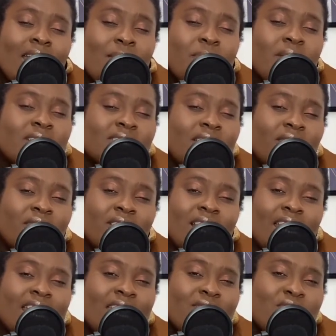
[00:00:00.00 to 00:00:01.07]
because I feel
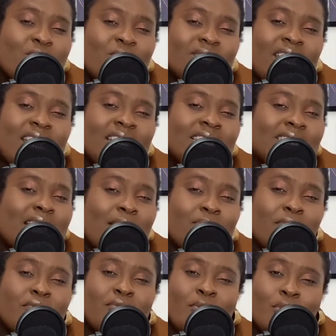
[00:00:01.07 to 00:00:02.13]
like if it was any time
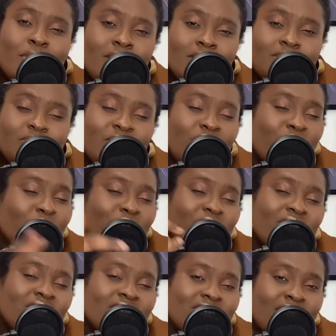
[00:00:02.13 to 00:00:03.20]
before, even
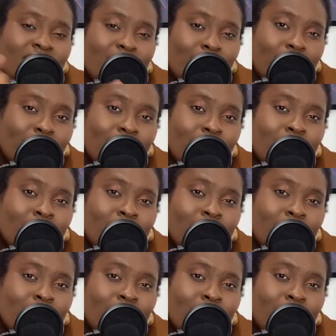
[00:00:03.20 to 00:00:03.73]
earlier this year,